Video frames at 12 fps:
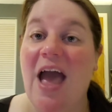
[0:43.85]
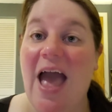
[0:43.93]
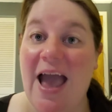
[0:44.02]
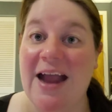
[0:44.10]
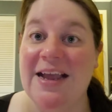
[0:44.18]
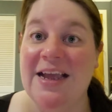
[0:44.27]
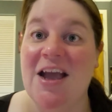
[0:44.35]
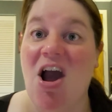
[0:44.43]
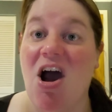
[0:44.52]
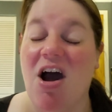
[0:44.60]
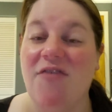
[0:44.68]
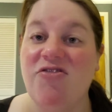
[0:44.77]
any
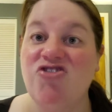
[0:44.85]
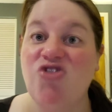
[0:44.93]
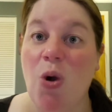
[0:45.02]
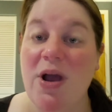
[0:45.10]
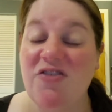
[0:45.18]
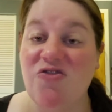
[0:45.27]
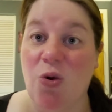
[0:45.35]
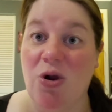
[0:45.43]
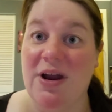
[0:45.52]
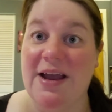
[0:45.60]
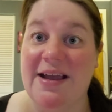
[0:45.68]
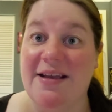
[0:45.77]
of the Toy
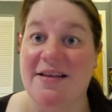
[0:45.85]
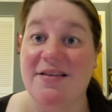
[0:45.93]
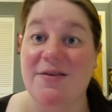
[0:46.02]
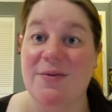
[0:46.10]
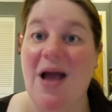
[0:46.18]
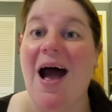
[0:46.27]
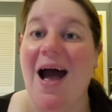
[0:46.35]
Stories?